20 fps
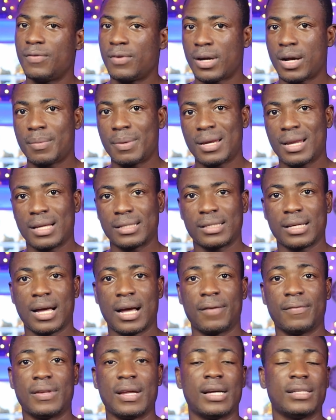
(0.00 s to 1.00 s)
your camera doesn't
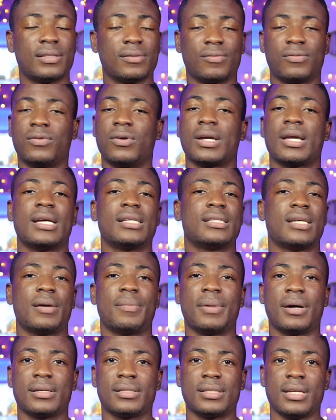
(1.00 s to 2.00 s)
have that, forget
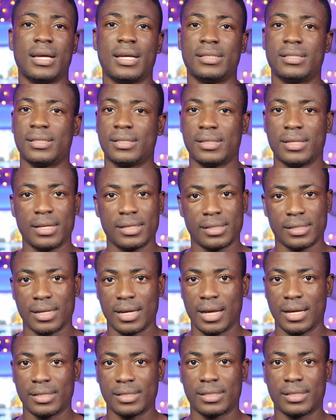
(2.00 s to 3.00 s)
about it. This
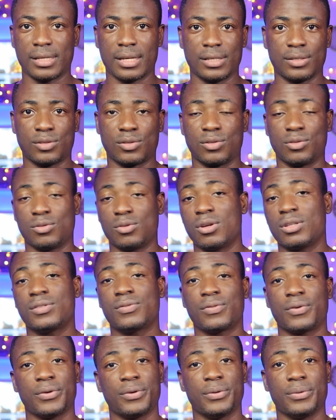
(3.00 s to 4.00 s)
lens is not
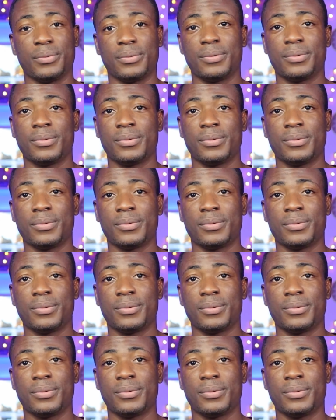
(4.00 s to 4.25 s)
for you.